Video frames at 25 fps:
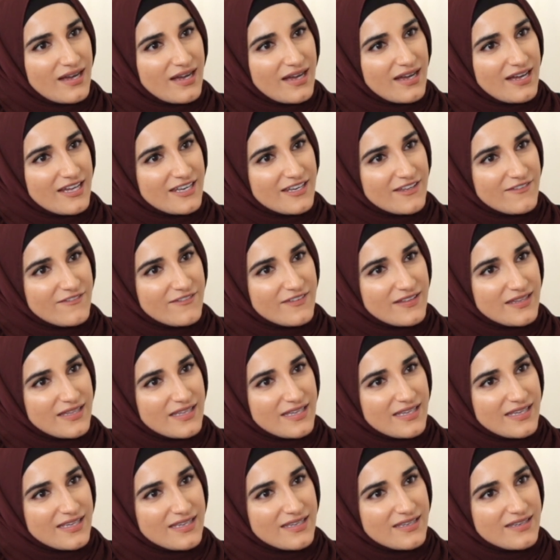And I feel
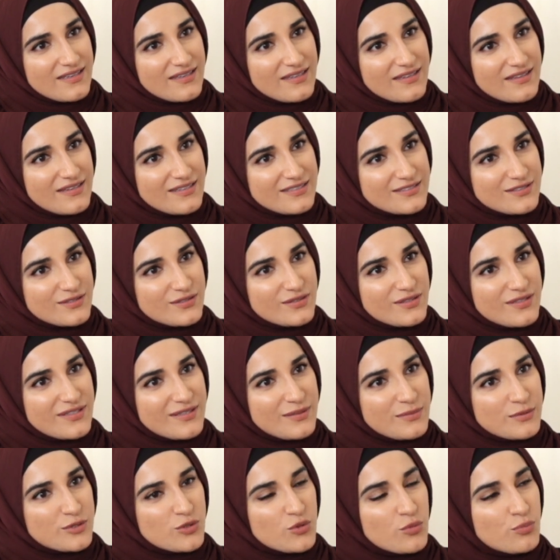like there
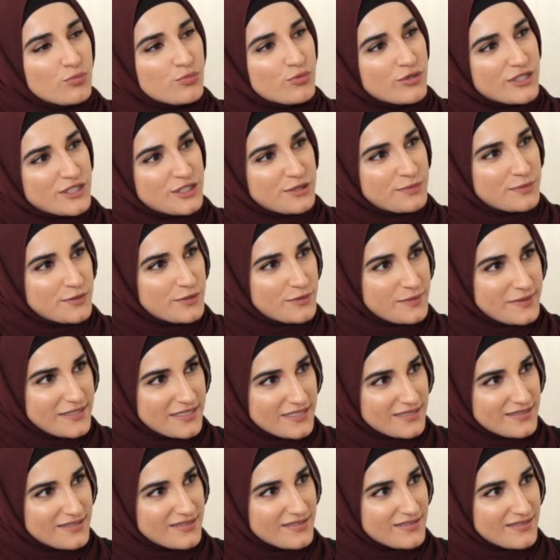was no bridge between
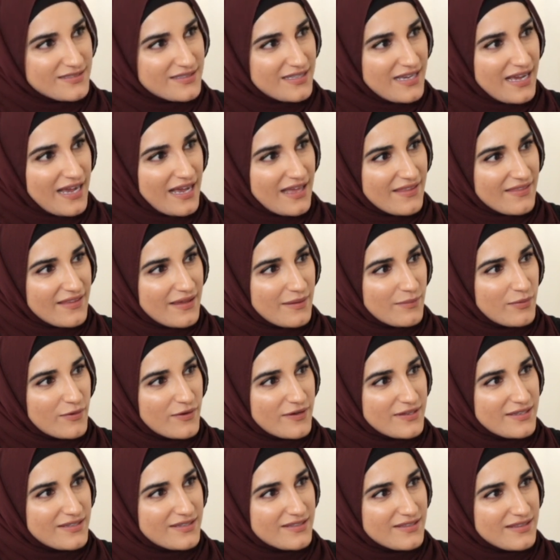us at that
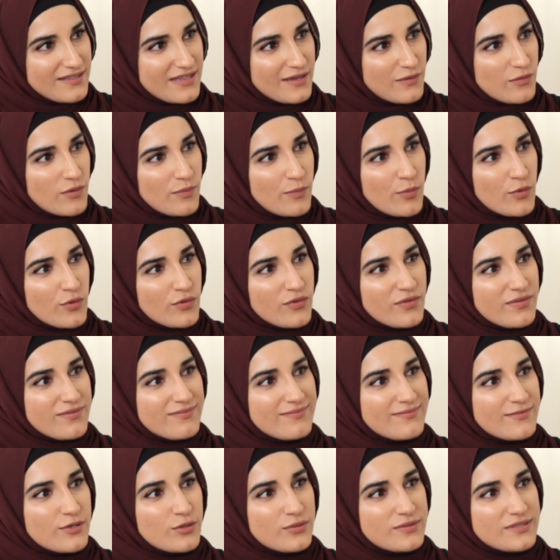point. Like, we're both
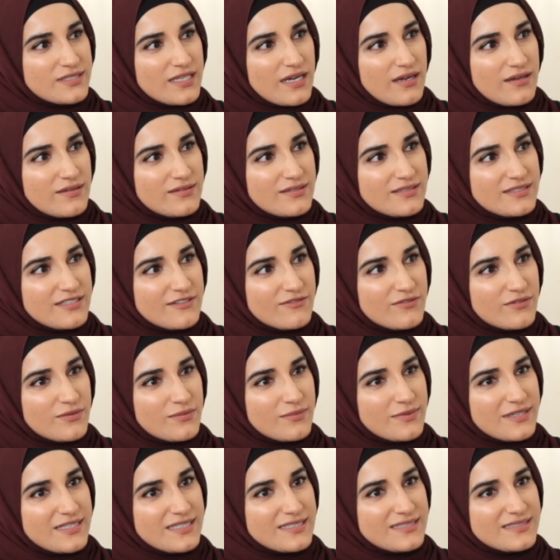going down in different
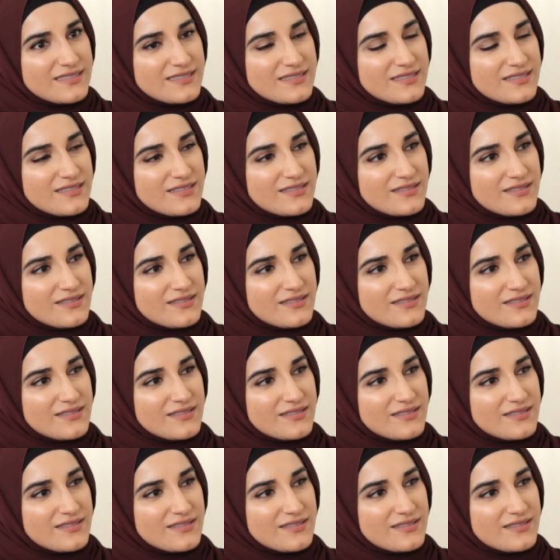ways.